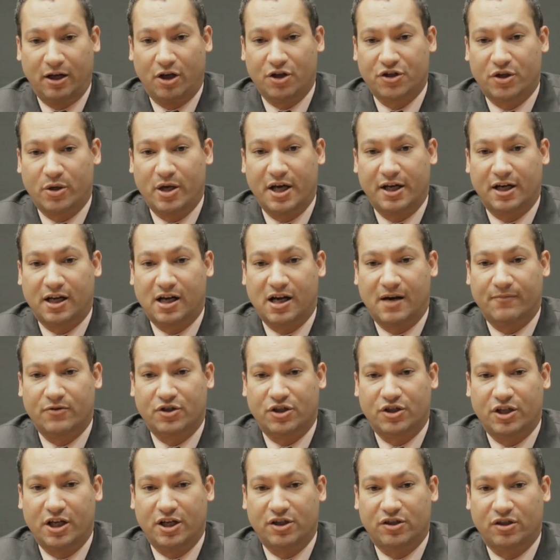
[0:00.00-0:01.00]
also had a
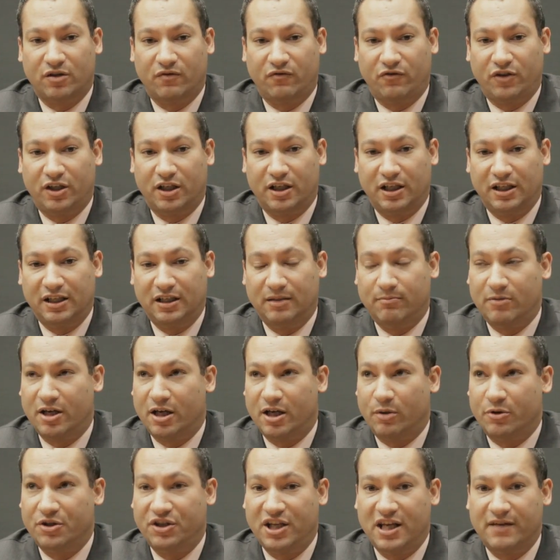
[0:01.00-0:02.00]
conversation via
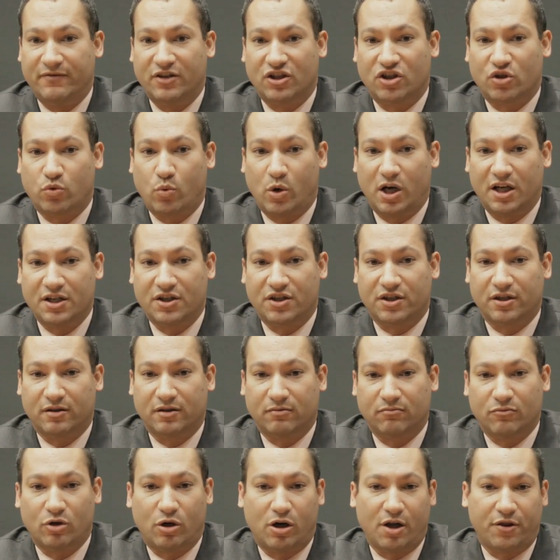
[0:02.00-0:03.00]
email with David
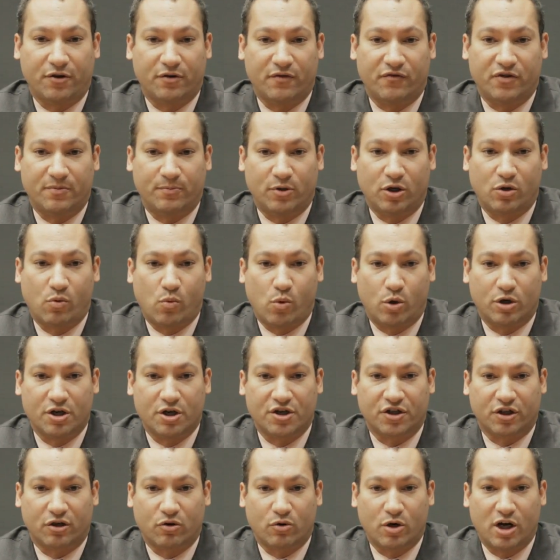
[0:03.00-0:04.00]
Swanson, author of the book War
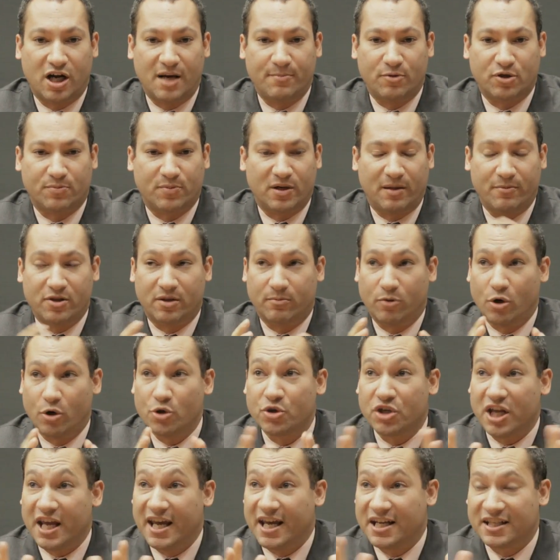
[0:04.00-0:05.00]
is a Crime, who's probably the
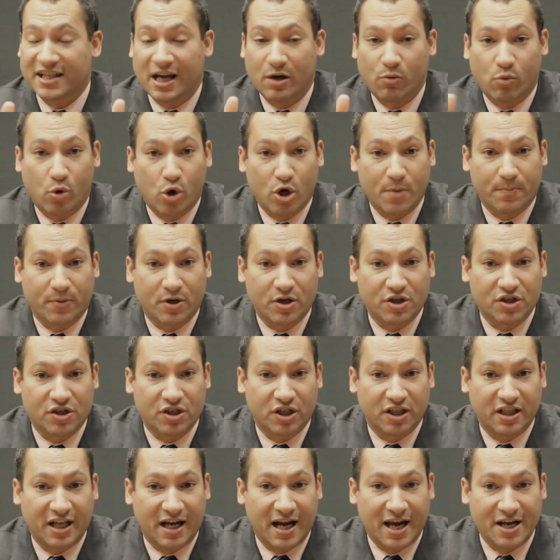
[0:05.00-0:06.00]
most anti-war
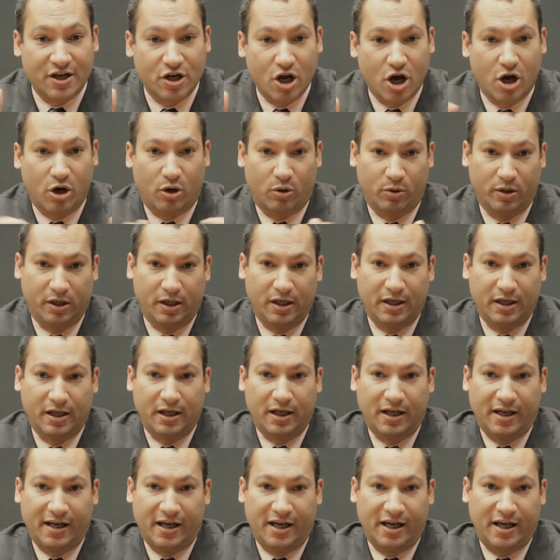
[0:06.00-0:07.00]
person that I know.
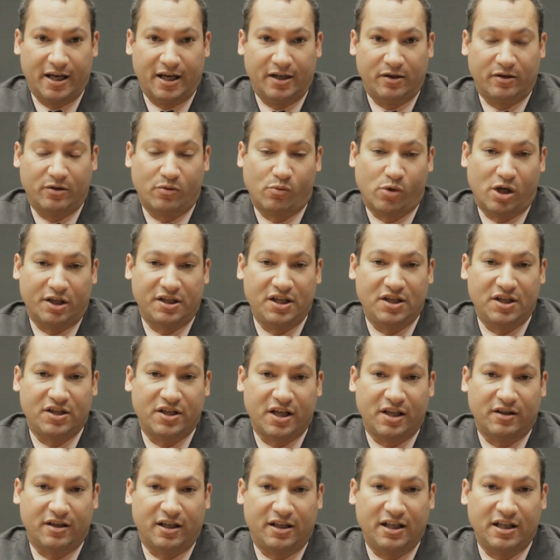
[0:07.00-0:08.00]
And while he
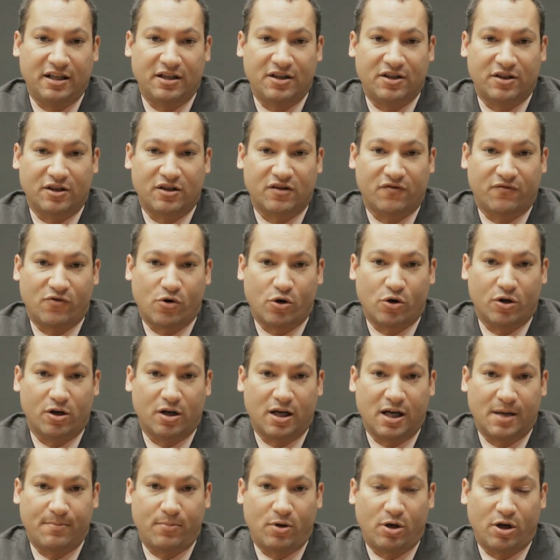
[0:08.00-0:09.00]
said that he considers
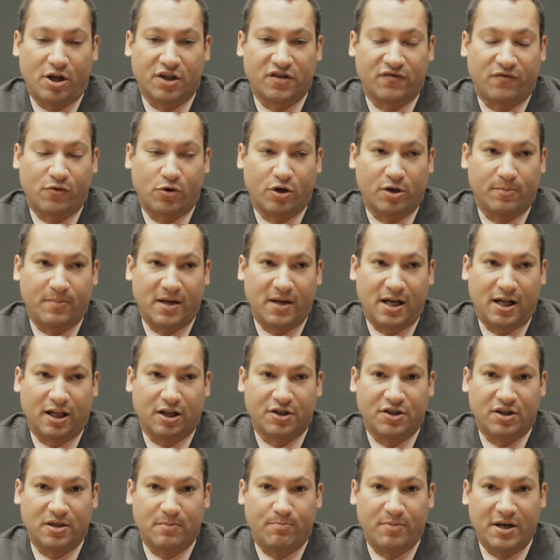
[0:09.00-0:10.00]
Paul's foreign
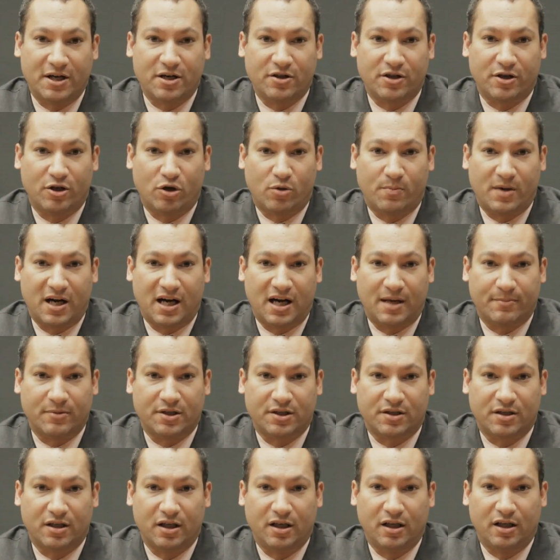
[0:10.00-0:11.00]
policy better than
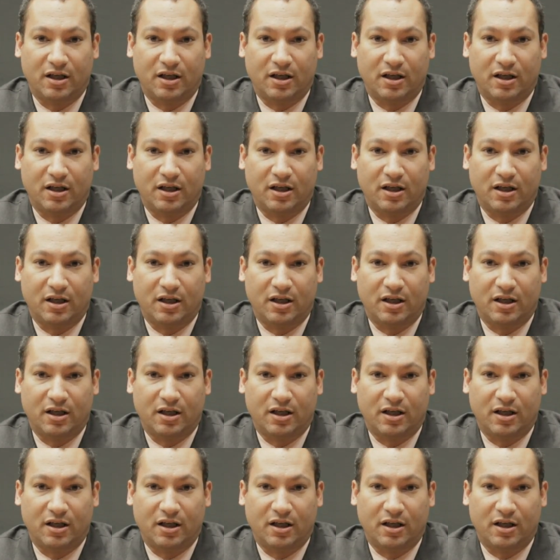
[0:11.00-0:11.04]
Obama's,